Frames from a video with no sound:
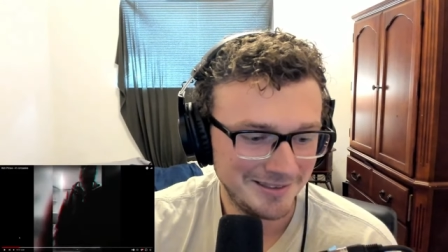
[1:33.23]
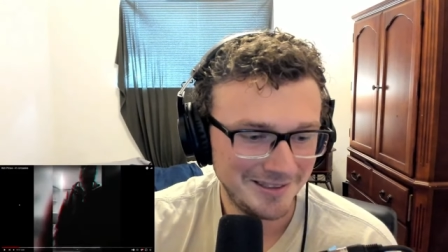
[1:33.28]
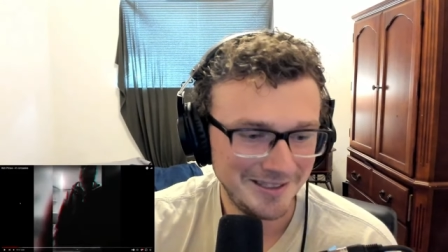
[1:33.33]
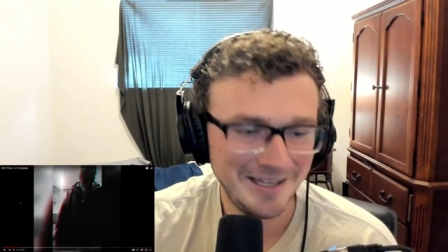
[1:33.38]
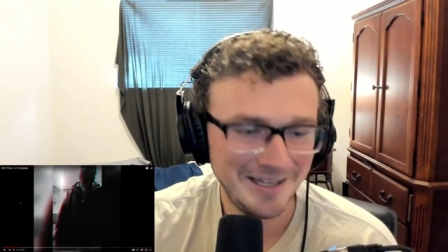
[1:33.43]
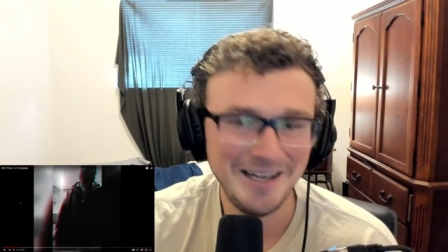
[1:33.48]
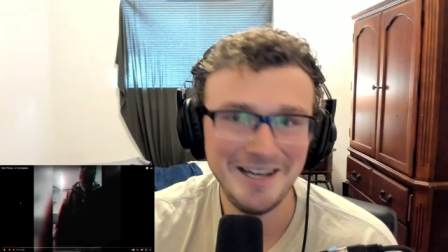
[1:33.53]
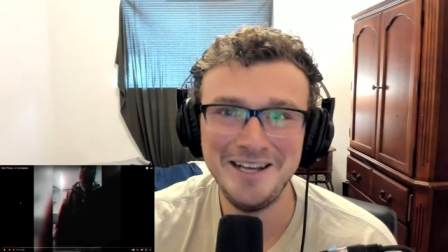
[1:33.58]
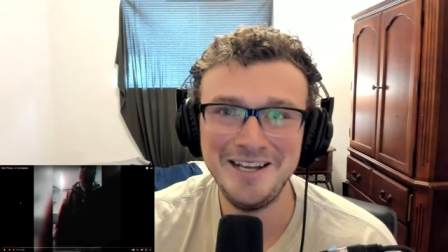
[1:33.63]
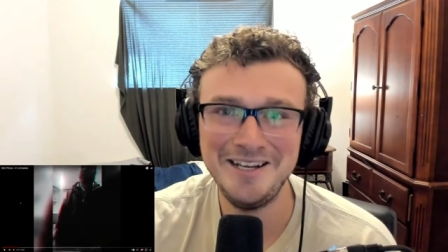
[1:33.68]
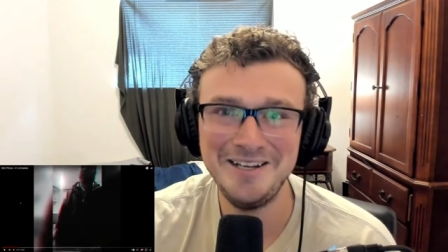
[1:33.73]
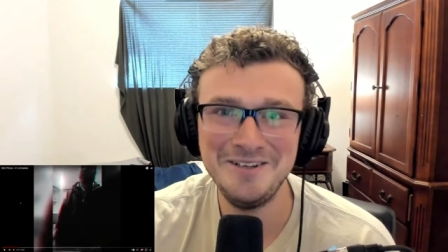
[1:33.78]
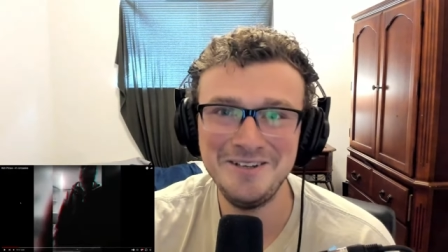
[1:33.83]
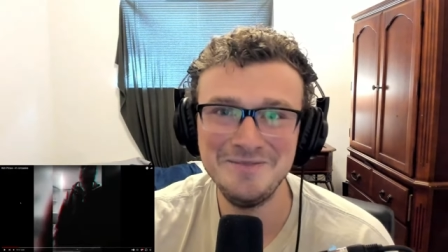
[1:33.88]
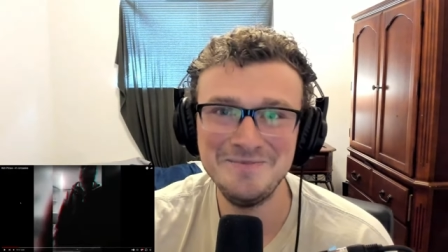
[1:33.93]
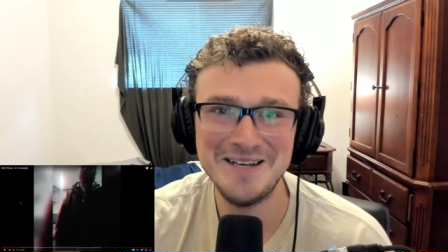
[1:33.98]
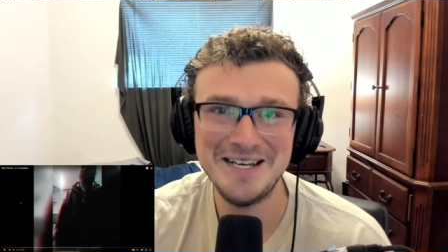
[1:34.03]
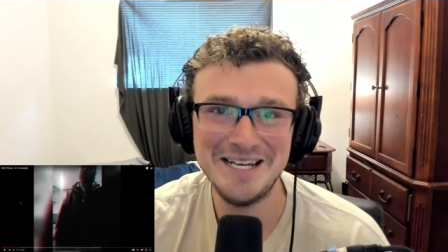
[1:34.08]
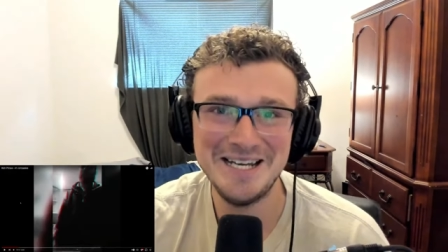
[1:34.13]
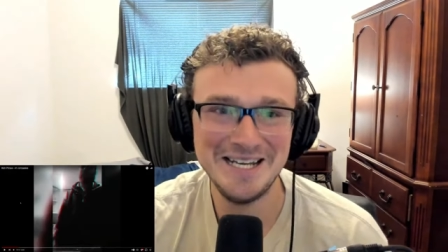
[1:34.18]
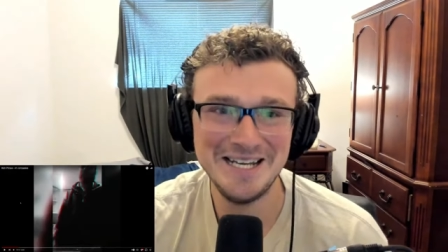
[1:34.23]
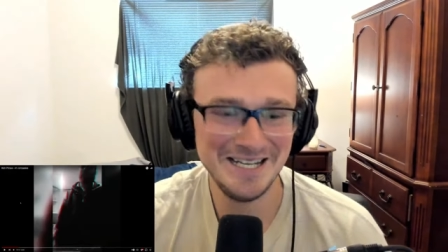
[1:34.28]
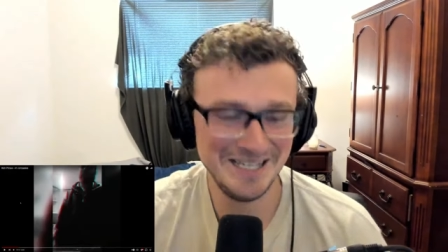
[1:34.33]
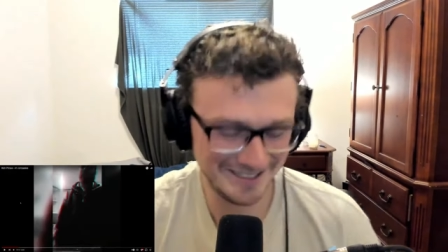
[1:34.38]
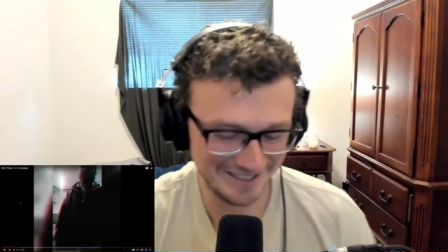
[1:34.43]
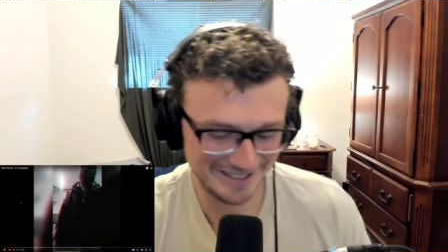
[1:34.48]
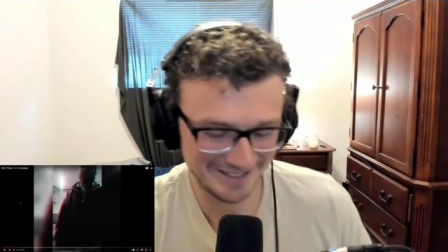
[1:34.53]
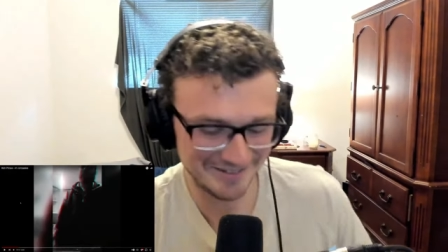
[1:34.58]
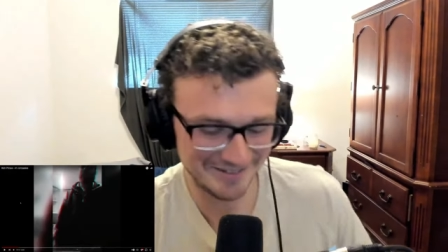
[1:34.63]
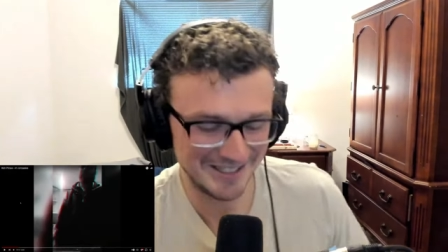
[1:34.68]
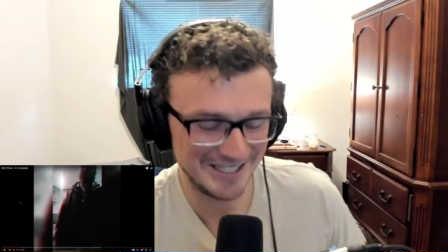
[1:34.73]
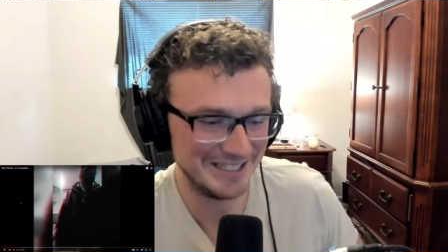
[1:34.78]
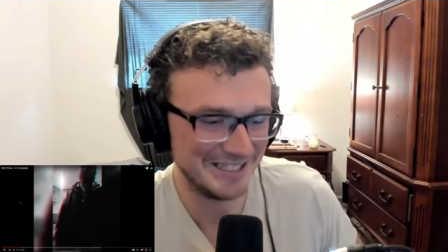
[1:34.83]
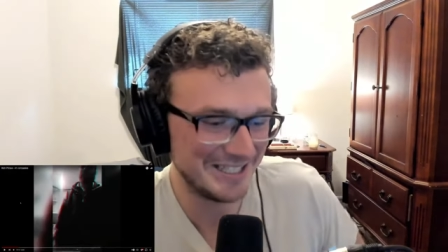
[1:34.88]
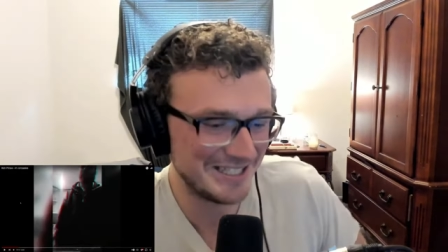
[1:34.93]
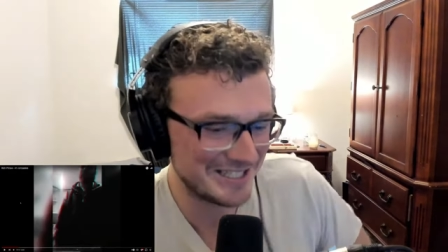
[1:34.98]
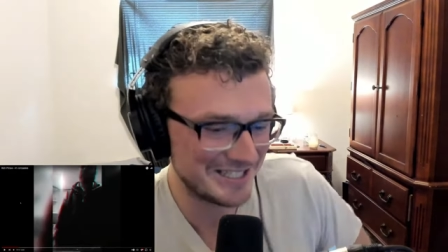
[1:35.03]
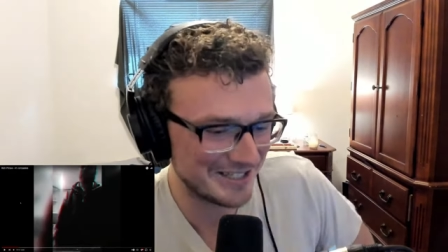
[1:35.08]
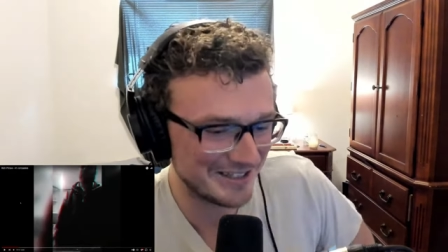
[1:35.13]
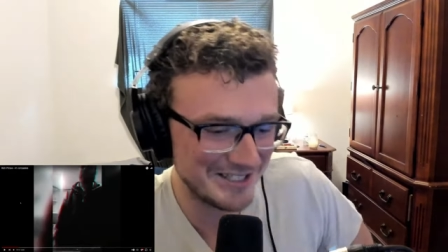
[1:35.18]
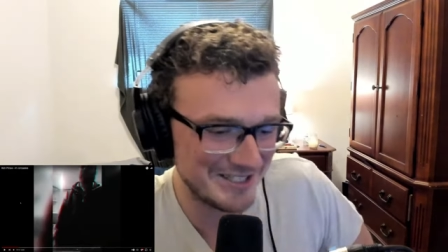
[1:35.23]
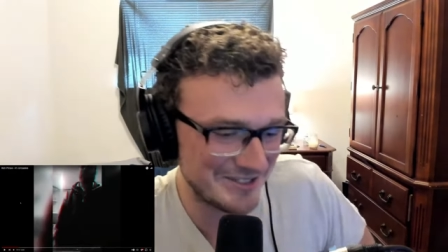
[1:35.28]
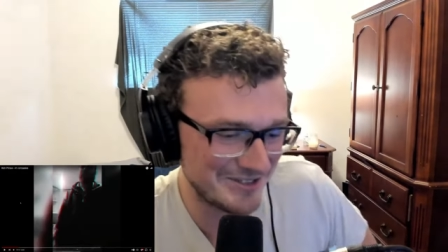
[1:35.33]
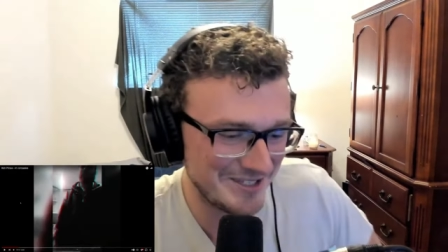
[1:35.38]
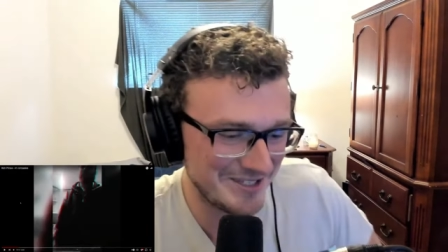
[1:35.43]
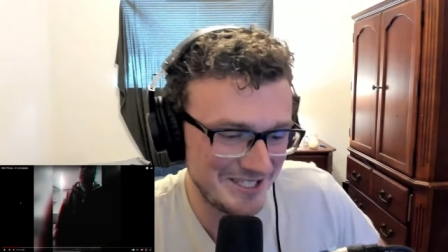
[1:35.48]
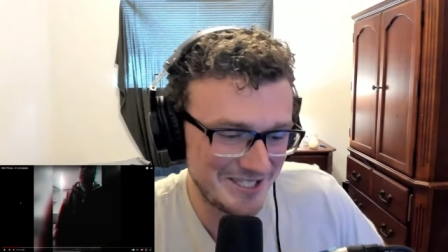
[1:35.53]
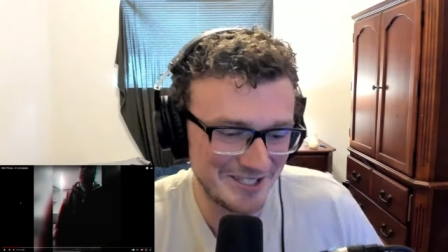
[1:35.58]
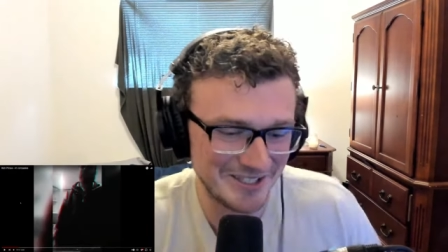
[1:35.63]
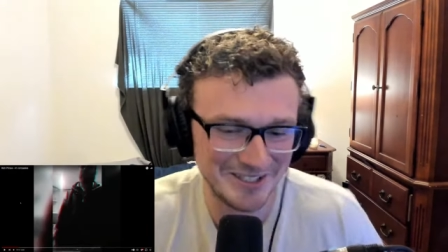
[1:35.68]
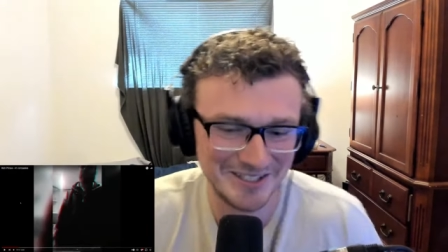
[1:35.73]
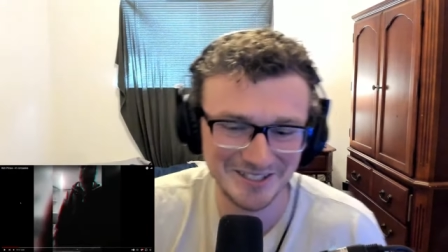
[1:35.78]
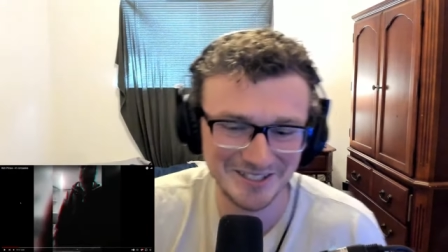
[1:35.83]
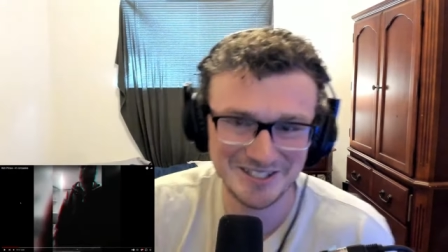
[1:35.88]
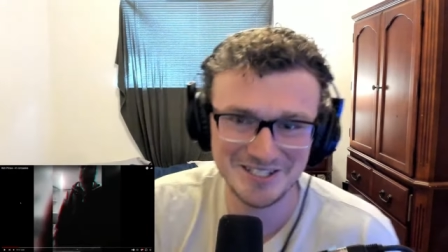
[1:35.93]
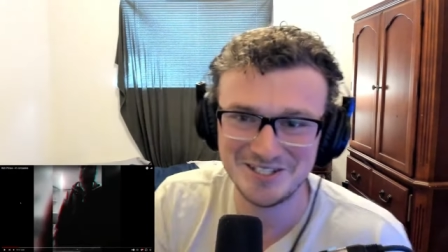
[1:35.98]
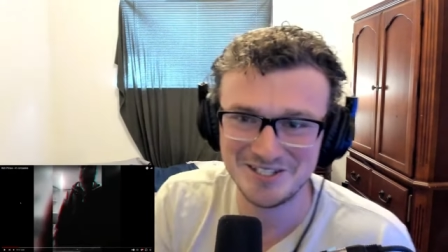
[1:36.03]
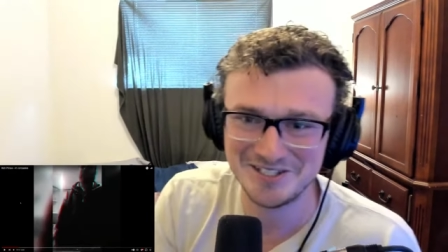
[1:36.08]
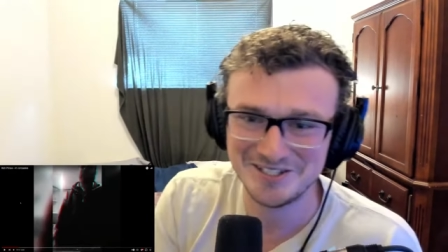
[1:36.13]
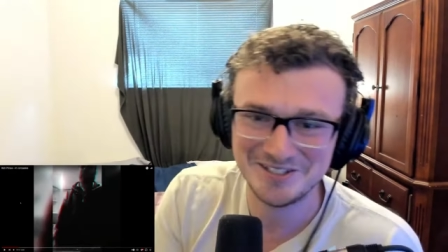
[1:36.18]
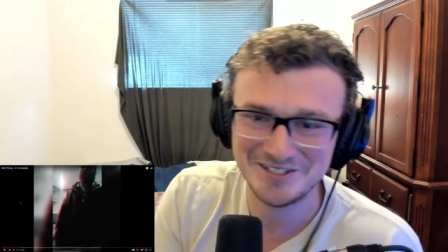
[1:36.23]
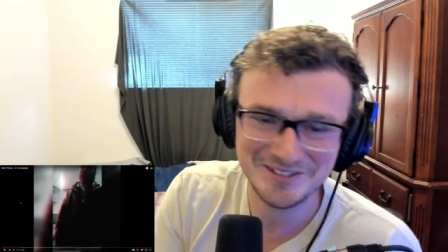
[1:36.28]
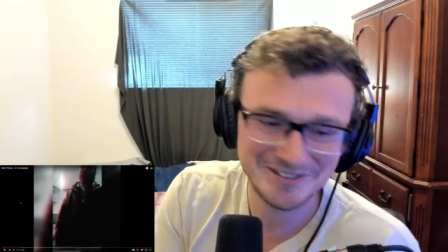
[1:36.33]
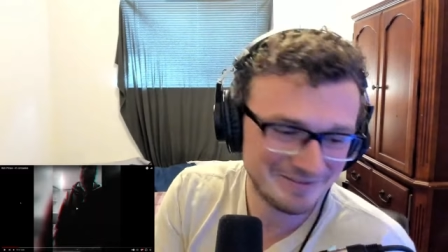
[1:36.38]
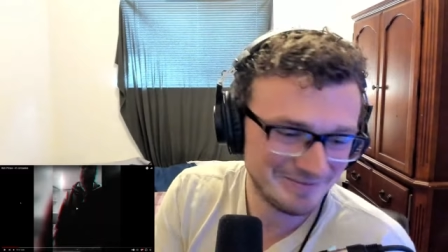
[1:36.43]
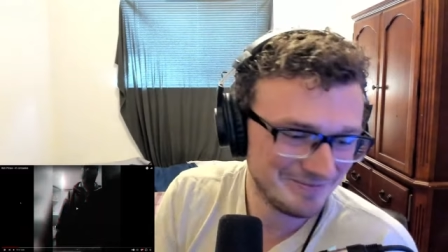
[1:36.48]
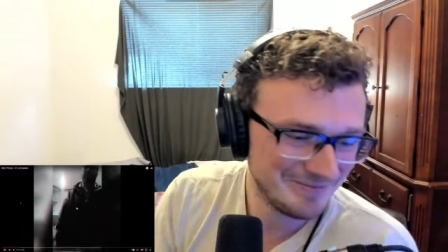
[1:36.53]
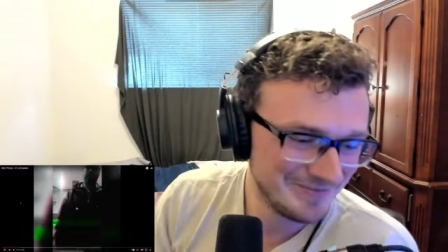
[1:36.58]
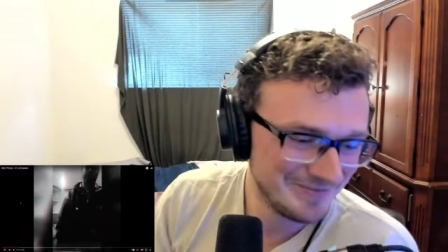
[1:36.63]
Hey man, come on, let's let's restart this, dude.